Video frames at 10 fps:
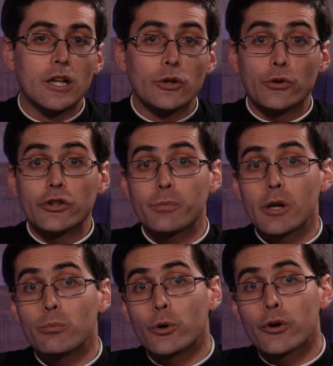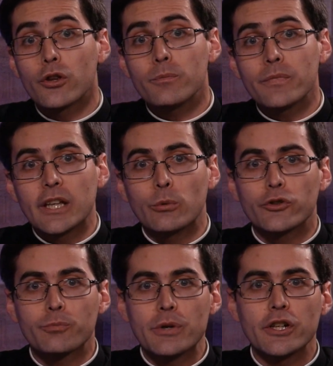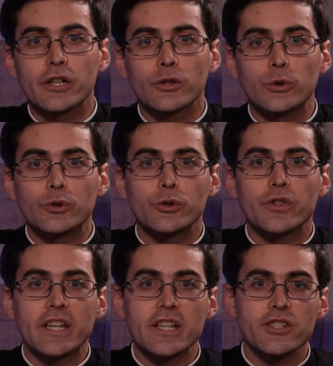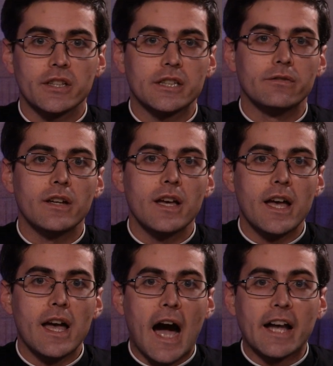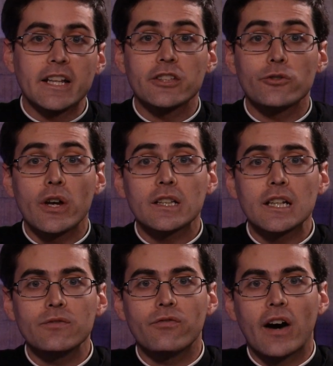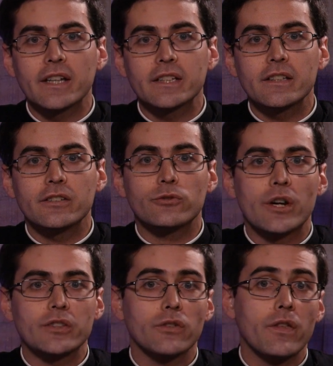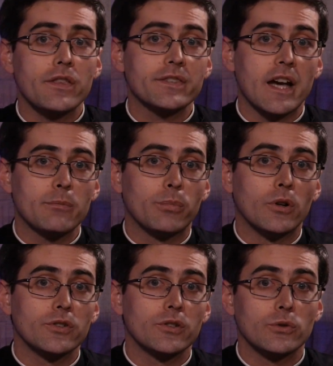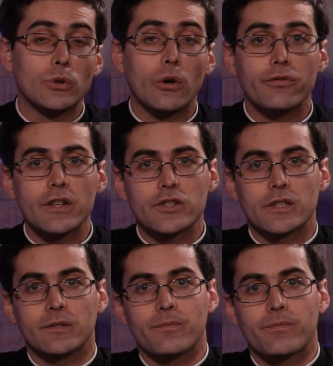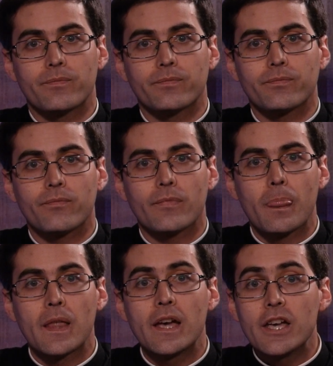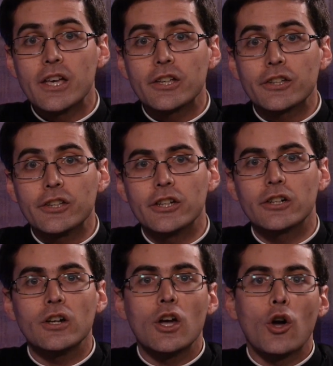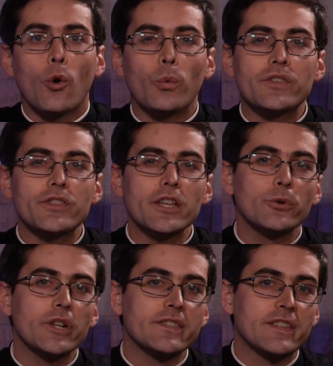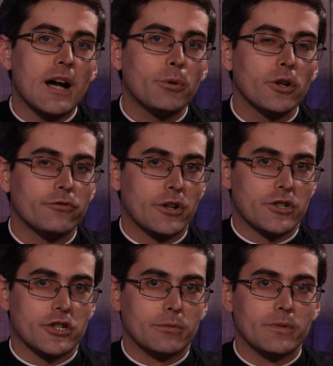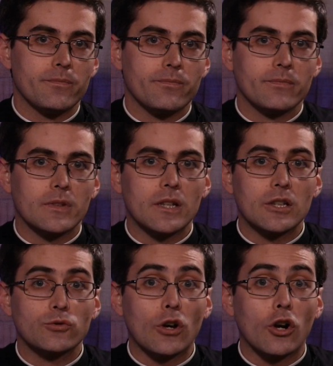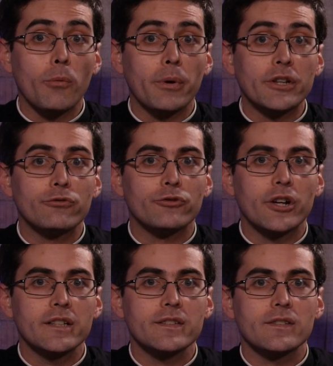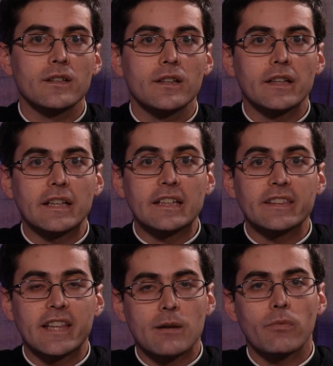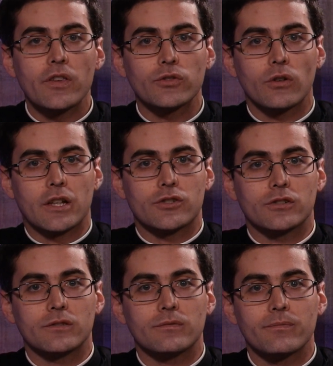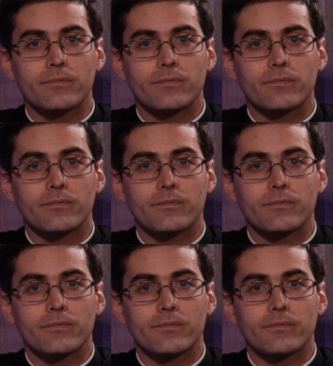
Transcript: To dispel boredom, it was Peter who took the initiative and indirectly invited the rest of the disciples to go fishing. Here, we see a good example of friendship, to accompany friends in time of desolation.